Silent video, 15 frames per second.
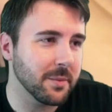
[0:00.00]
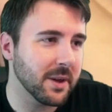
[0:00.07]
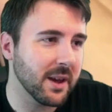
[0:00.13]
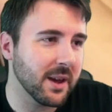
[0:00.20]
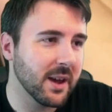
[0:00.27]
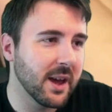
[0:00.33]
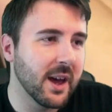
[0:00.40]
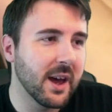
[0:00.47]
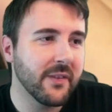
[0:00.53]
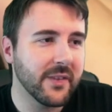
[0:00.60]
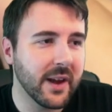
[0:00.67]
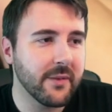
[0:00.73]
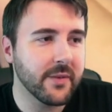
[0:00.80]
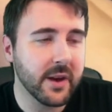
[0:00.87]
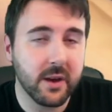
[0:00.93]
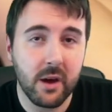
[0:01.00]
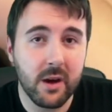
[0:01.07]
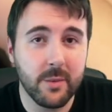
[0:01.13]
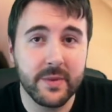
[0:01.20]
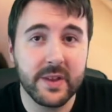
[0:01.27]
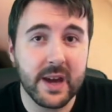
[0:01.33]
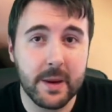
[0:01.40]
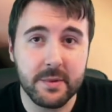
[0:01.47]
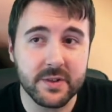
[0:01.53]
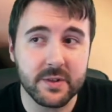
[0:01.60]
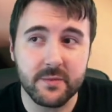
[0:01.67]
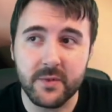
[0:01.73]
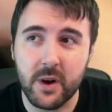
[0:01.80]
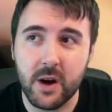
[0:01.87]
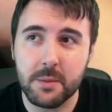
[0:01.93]
here. They're going with the
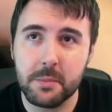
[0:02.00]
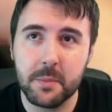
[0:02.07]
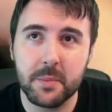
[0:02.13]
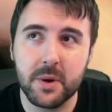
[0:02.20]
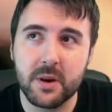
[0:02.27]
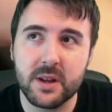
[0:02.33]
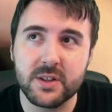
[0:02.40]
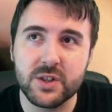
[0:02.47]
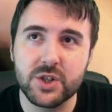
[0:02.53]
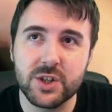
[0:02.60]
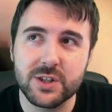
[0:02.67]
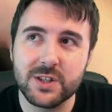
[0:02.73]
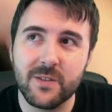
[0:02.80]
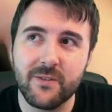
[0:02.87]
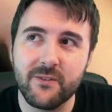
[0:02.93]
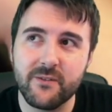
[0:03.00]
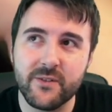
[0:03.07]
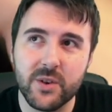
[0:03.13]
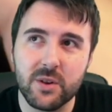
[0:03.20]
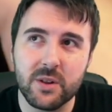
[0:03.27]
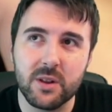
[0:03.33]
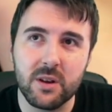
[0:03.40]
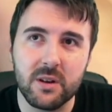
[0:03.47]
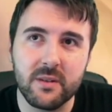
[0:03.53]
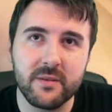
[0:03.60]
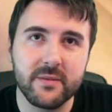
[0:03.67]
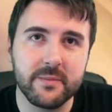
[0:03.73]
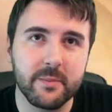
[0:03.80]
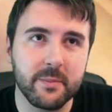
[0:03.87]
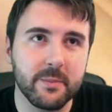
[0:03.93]
Amazon vibe, but it's just a full
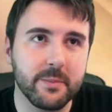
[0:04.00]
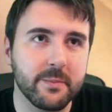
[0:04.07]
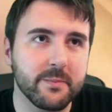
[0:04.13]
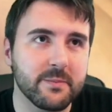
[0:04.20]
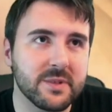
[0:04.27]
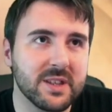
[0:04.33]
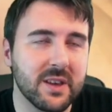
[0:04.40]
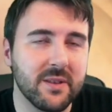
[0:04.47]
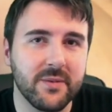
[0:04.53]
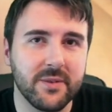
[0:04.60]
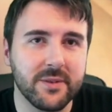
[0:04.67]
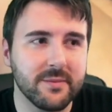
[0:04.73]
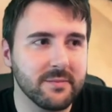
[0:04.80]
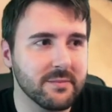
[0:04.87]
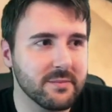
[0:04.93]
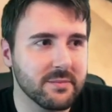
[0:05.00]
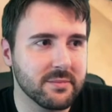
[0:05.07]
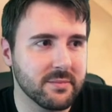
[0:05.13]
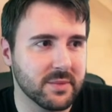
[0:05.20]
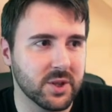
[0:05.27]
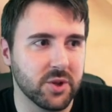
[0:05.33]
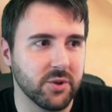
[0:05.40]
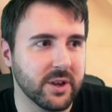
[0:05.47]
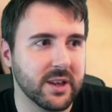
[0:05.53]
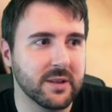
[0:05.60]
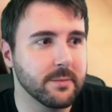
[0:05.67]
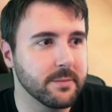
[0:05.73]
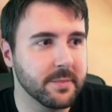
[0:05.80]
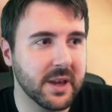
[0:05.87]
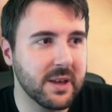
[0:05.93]
of different
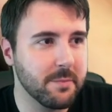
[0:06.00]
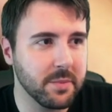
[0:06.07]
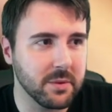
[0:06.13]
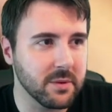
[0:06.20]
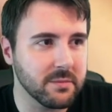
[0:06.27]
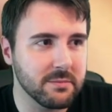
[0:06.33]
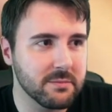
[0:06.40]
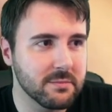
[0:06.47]
looking people